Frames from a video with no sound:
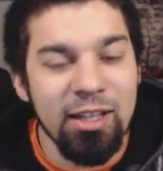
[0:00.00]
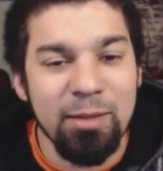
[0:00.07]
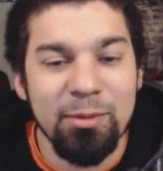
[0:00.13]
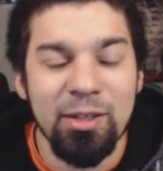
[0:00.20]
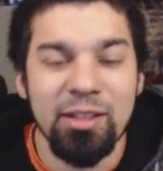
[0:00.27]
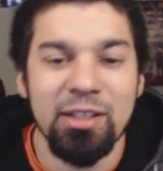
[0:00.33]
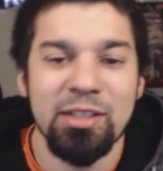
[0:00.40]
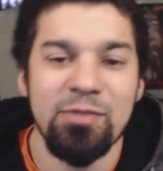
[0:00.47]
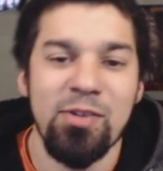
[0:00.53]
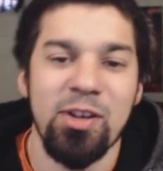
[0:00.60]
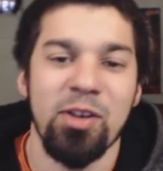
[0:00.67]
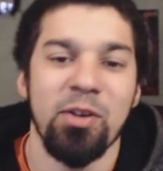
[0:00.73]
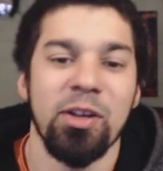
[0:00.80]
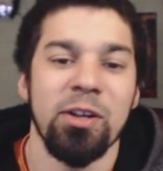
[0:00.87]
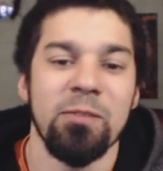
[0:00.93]
think I'm gonna end this
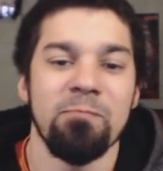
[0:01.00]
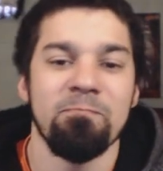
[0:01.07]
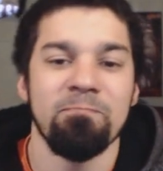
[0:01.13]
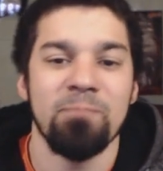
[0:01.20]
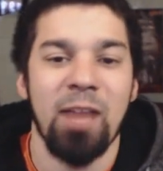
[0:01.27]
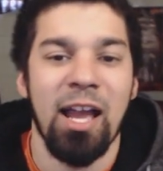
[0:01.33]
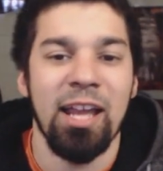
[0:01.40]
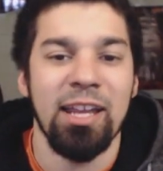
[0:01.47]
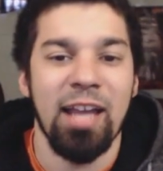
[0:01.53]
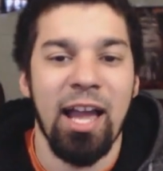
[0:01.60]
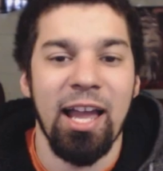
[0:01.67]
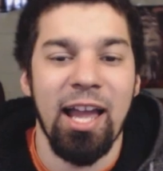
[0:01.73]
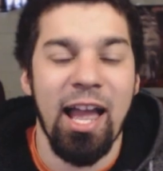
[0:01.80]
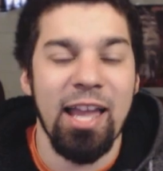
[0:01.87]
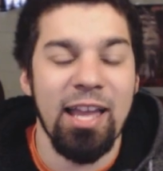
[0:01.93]
video here.
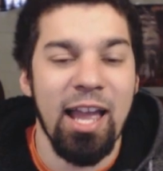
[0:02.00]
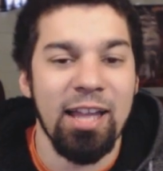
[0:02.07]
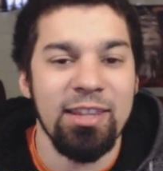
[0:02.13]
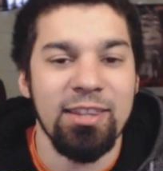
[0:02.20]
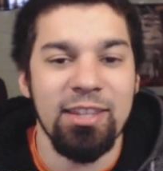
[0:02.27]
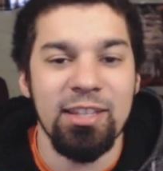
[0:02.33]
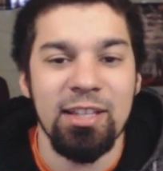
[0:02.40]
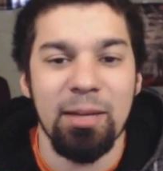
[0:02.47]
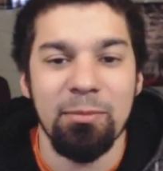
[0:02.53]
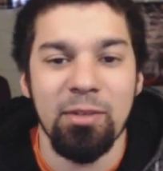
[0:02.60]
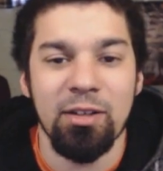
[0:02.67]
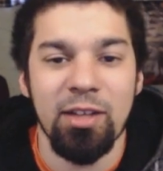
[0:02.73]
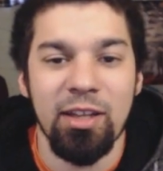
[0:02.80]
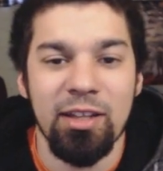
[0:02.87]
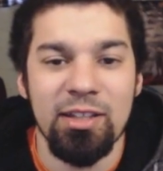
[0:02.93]
I think I'm
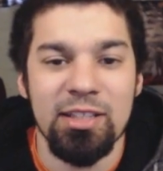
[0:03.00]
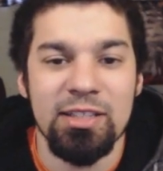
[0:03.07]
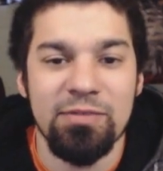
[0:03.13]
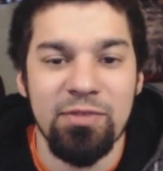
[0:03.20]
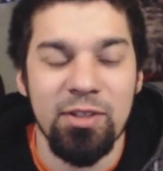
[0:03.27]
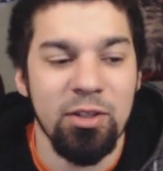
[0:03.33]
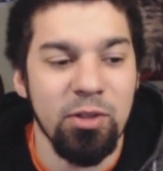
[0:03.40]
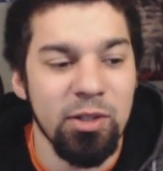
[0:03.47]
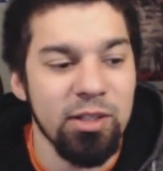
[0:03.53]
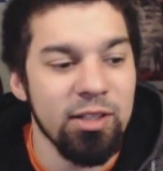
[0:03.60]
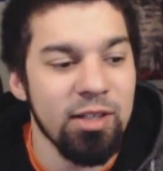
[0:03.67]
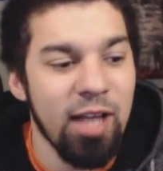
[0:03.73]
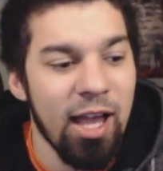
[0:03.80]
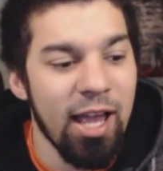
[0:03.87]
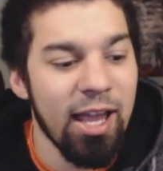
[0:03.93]
gonna end this video
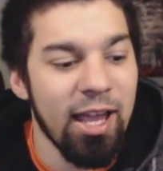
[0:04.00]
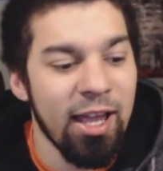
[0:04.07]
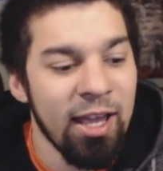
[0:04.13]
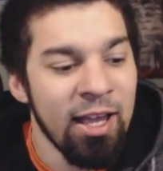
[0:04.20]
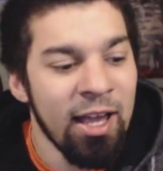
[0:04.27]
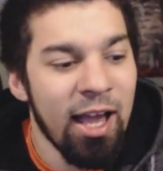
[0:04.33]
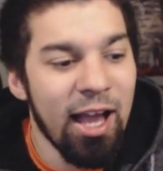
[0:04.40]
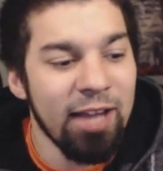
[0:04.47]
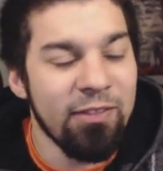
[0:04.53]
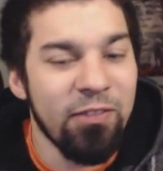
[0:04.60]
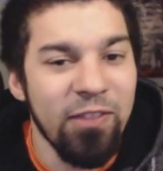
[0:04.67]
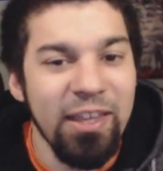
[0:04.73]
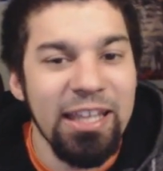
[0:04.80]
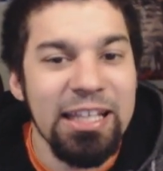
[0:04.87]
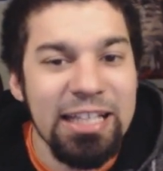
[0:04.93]
here. I
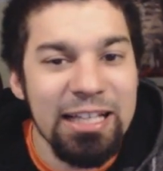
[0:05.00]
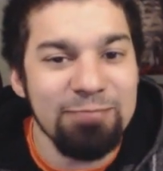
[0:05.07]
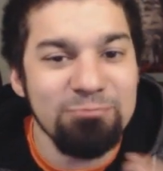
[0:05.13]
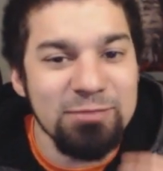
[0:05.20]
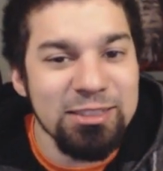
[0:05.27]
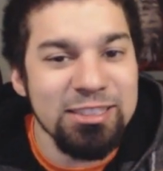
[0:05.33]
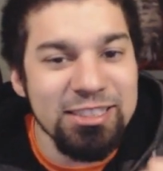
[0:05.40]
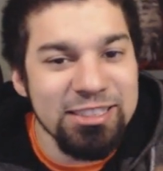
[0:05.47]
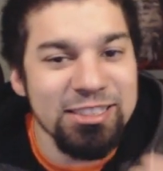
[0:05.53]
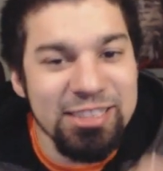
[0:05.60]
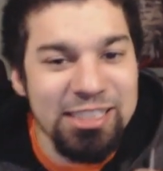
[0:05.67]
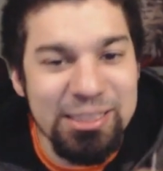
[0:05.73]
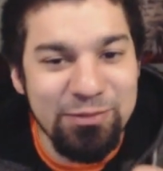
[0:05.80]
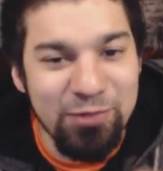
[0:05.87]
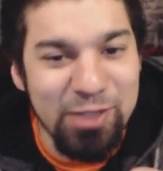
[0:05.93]
think I'm gonna
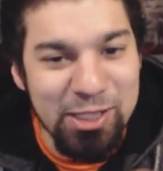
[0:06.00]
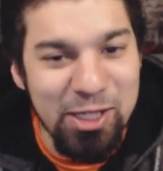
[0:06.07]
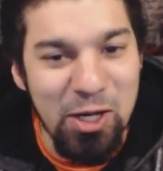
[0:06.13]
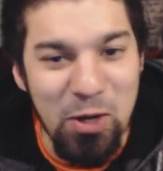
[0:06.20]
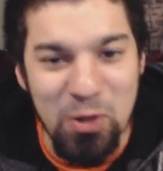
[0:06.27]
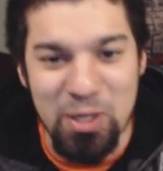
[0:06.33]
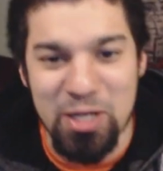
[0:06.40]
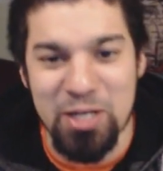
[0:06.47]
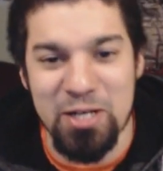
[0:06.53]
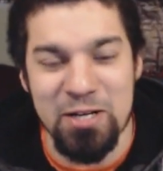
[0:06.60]
end this video